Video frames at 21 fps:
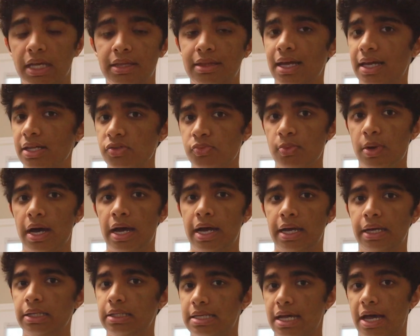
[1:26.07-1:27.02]
That's
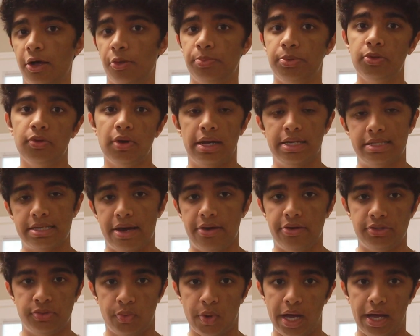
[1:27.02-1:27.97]
why, to help you guys out
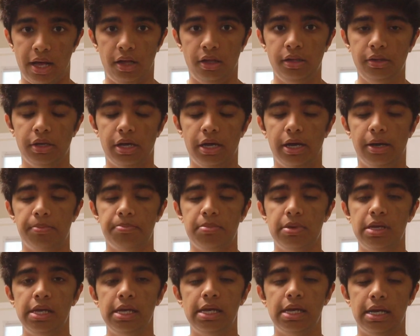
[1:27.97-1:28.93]
as well,
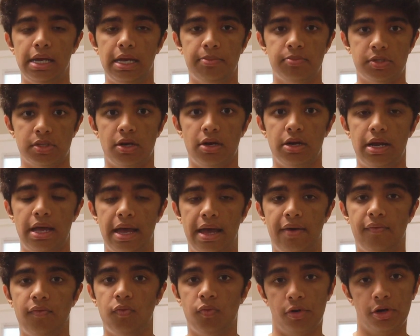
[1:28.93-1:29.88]
me and Amazon
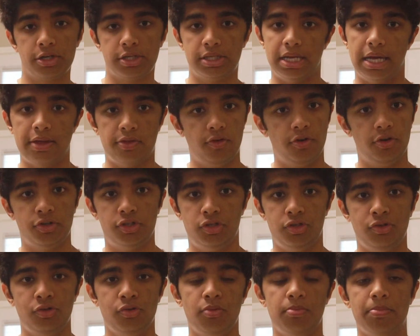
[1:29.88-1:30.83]
have worked together
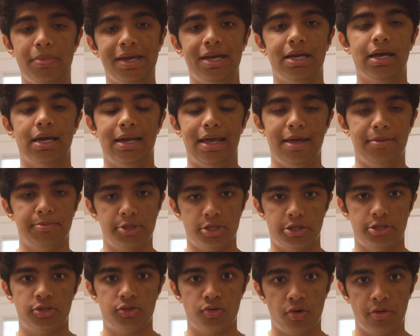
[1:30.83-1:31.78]
to make an
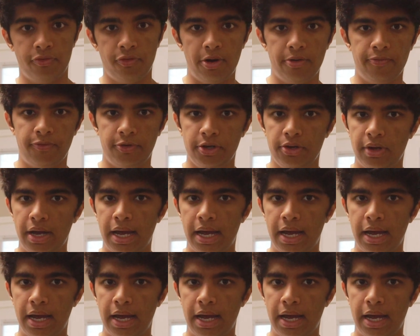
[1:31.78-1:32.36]
Amazon storefront for you